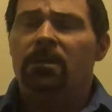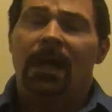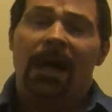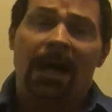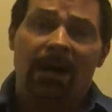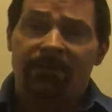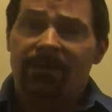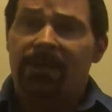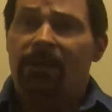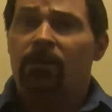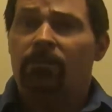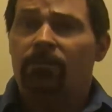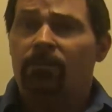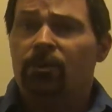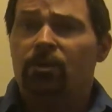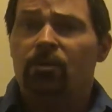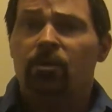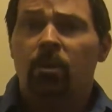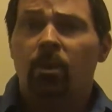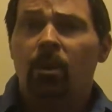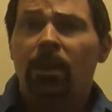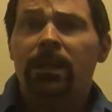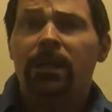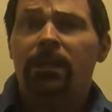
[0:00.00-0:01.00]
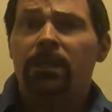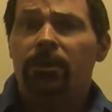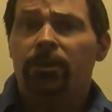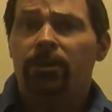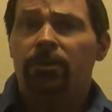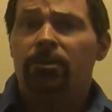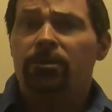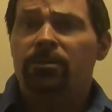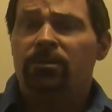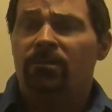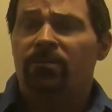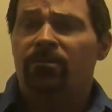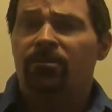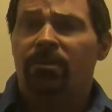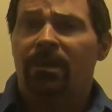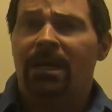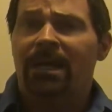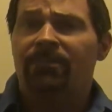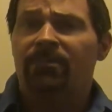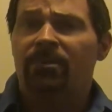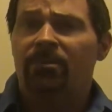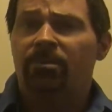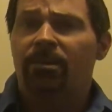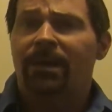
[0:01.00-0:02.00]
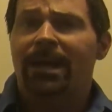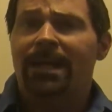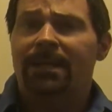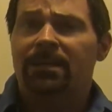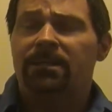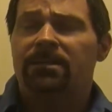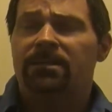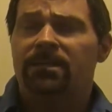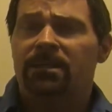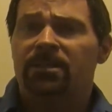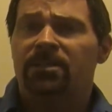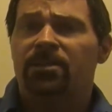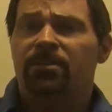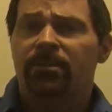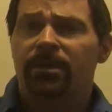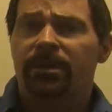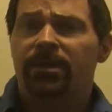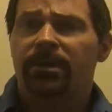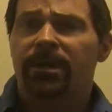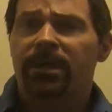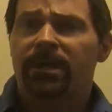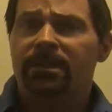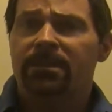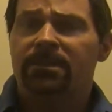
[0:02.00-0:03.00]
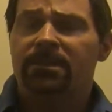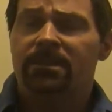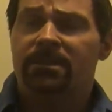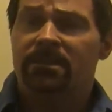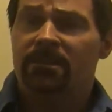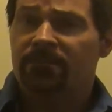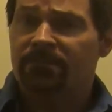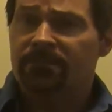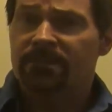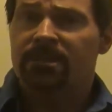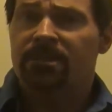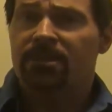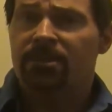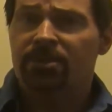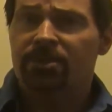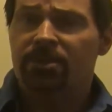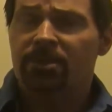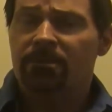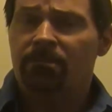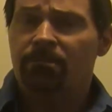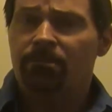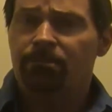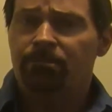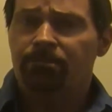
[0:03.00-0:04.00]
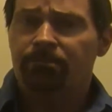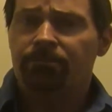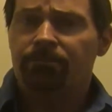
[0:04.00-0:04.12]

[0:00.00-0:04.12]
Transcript: I've got over 20 years of private practice experience as a physician,